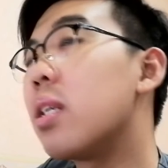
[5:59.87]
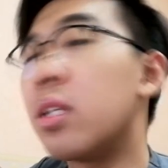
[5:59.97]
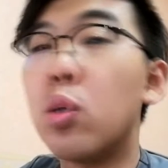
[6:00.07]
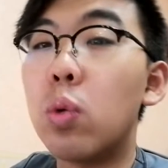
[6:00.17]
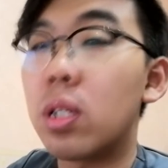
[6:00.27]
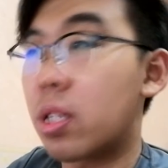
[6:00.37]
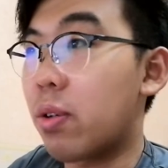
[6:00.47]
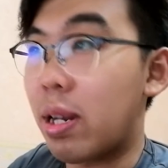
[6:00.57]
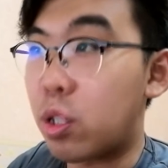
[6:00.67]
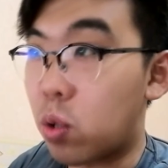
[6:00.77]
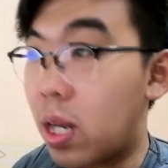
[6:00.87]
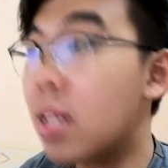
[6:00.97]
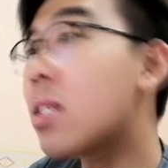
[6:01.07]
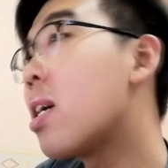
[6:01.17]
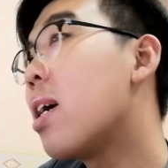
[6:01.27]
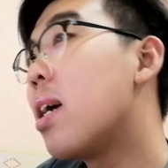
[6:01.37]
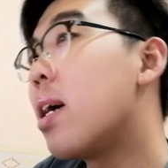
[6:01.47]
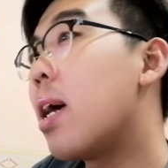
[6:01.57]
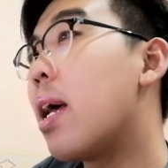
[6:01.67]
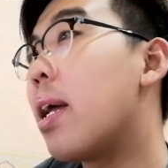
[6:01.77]
New World tarantulas,
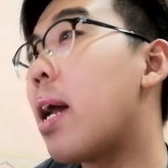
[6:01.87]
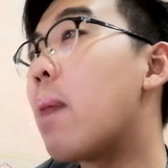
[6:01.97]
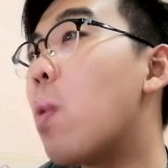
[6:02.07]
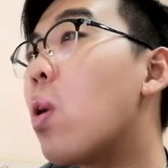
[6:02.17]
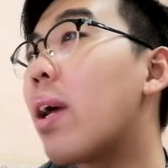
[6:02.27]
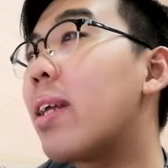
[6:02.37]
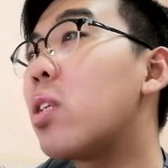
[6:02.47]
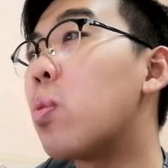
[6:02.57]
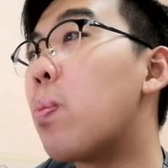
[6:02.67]
and are more likely to